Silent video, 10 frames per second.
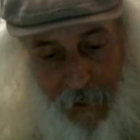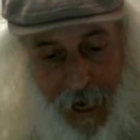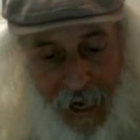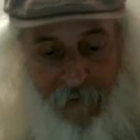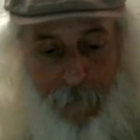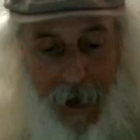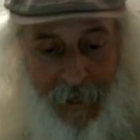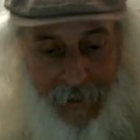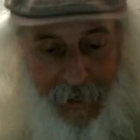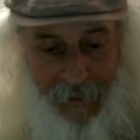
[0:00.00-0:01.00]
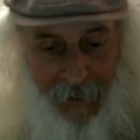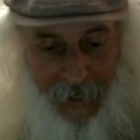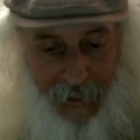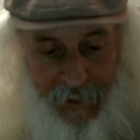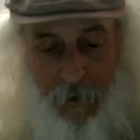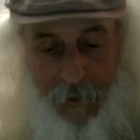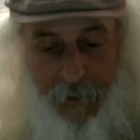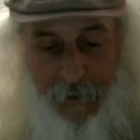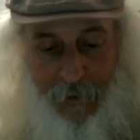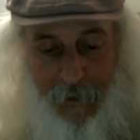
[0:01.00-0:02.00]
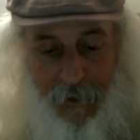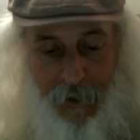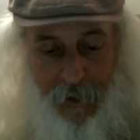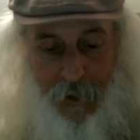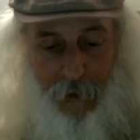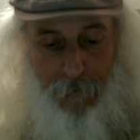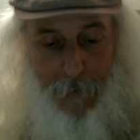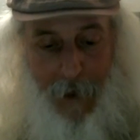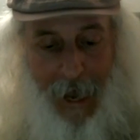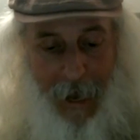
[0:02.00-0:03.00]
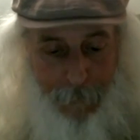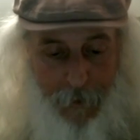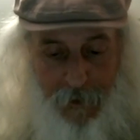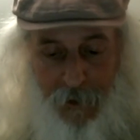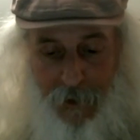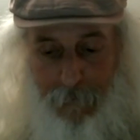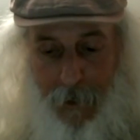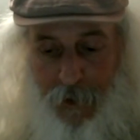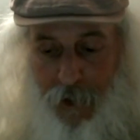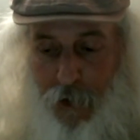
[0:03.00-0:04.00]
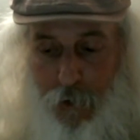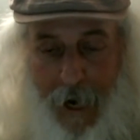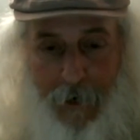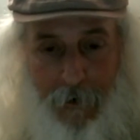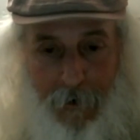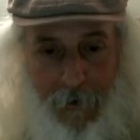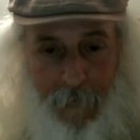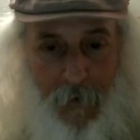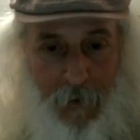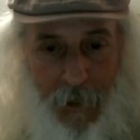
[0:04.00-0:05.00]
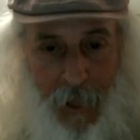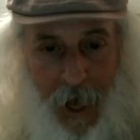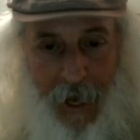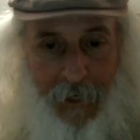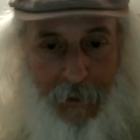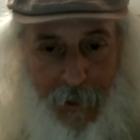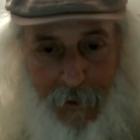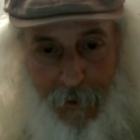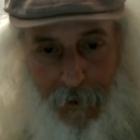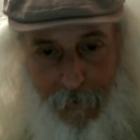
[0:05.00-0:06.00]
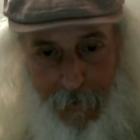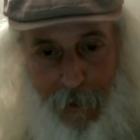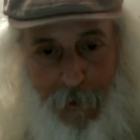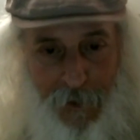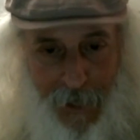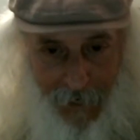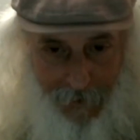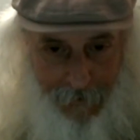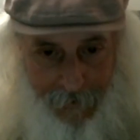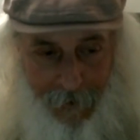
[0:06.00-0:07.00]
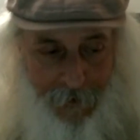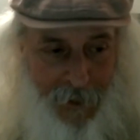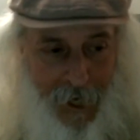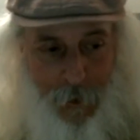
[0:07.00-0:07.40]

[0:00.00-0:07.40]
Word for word: of naive back then. And I said, uh, oh, look at this map. This is a much straighter line than the interstate the interstate's